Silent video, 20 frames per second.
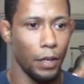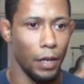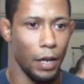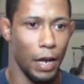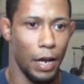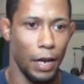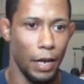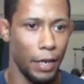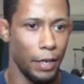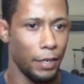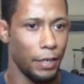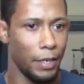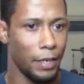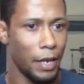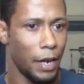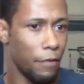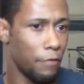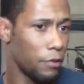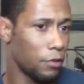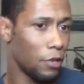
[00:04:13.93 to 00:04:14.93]
I
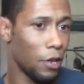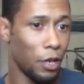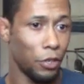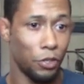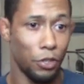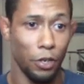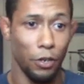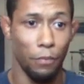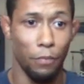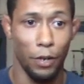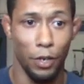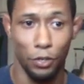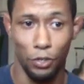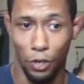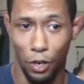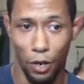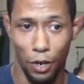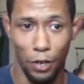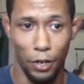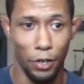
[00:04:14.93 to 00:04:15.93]
never talk about
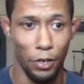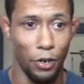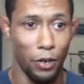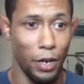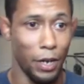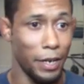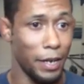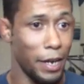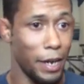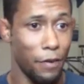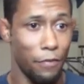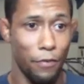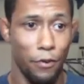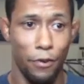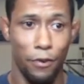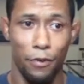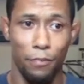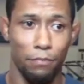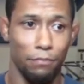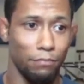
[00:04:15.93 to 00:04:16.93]
Shaw, you know. I
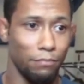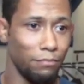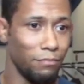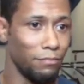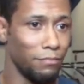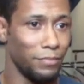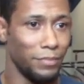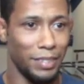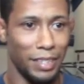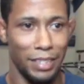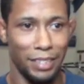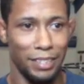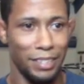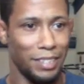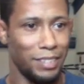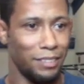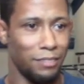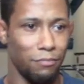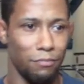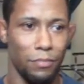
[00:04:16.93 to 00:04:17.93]
never
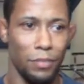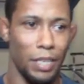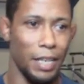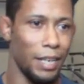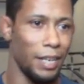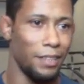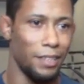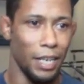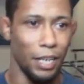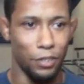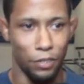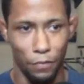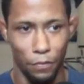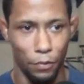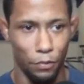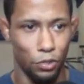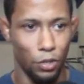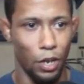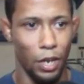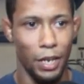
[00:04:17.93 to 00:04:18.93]
get attention from
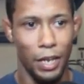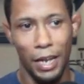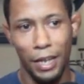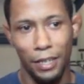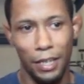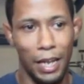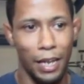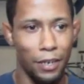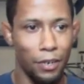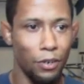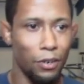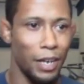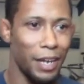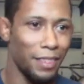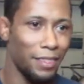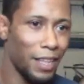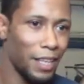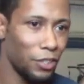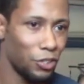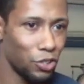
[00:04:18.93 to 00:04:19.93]
Shaw. I, I know, I
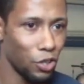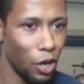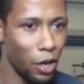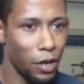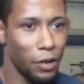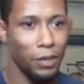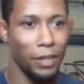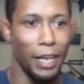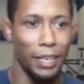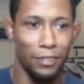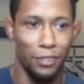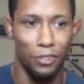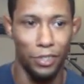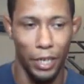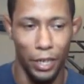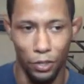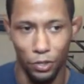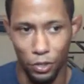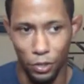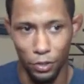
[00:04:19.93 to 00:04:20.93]
think Shaw likes
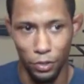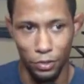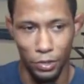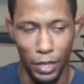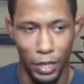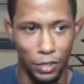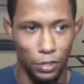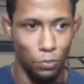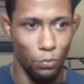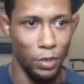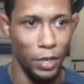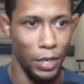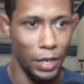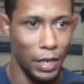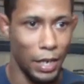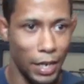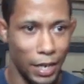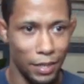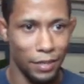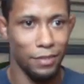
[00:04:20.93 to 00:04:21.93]
attention. That's why
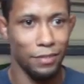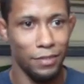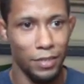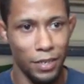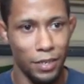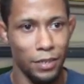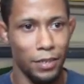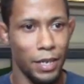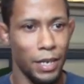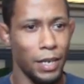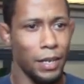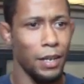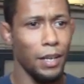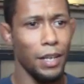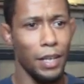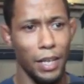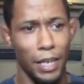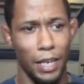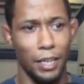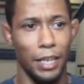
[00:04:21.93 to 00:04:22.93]
I see that.
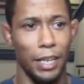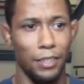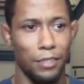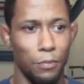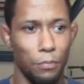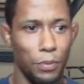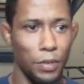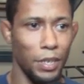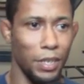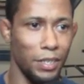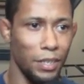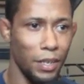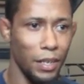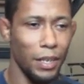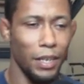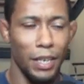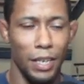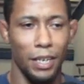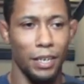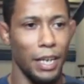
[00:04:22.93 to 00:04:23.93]
He likes to be in,
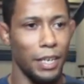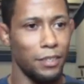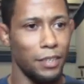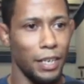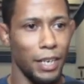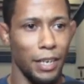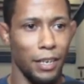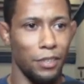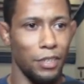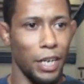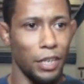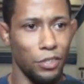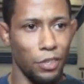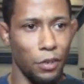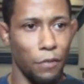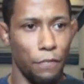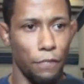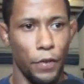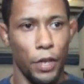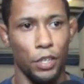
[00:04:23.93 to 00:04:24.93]
he likes to get attention
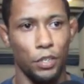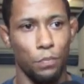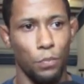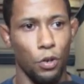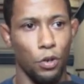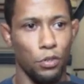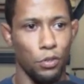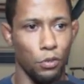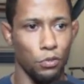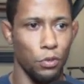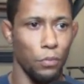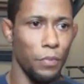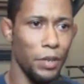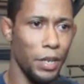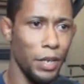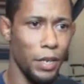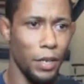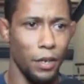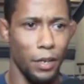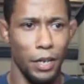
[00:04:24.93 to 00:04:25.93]
in Facebook, social
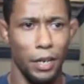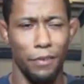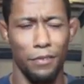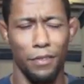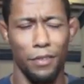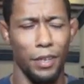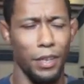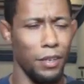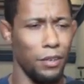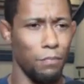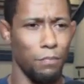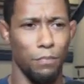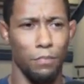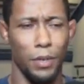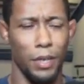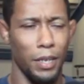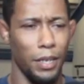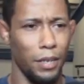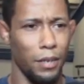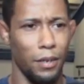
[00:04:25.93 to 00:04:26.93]
media, and everything, and,
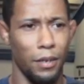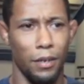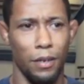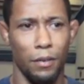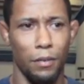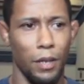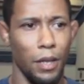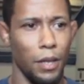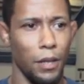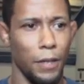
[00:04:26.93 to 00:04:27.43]
and uh,